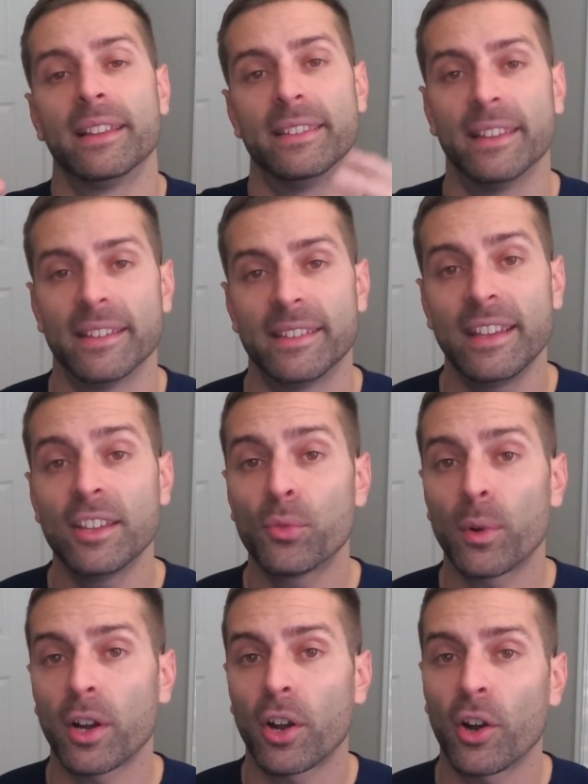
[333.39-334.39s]
disease
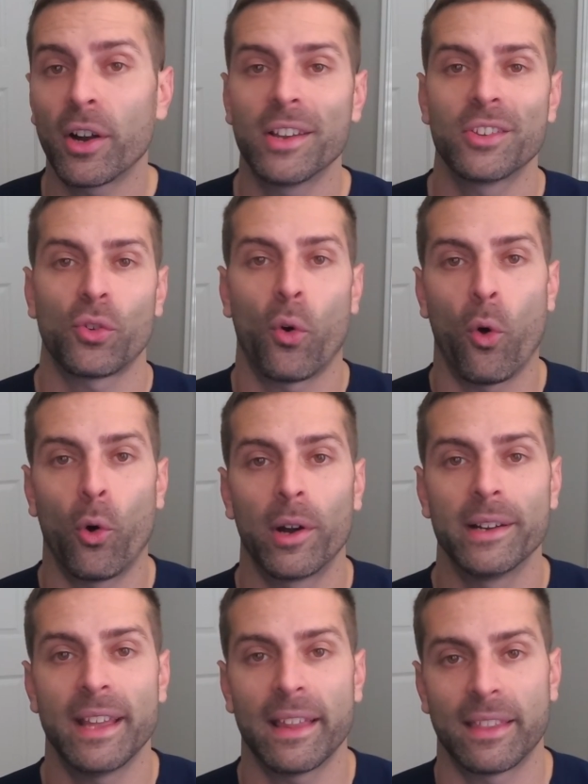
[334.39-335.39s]
recurrence,
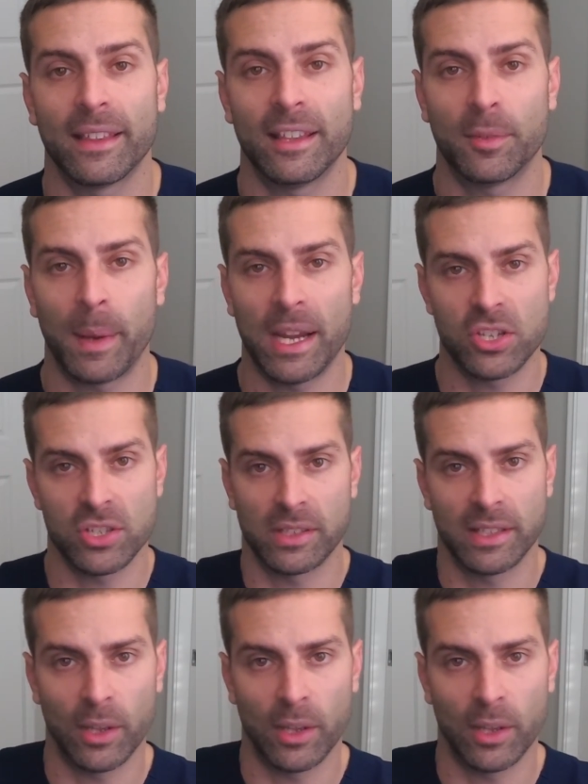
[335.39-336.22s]
or death in these patients.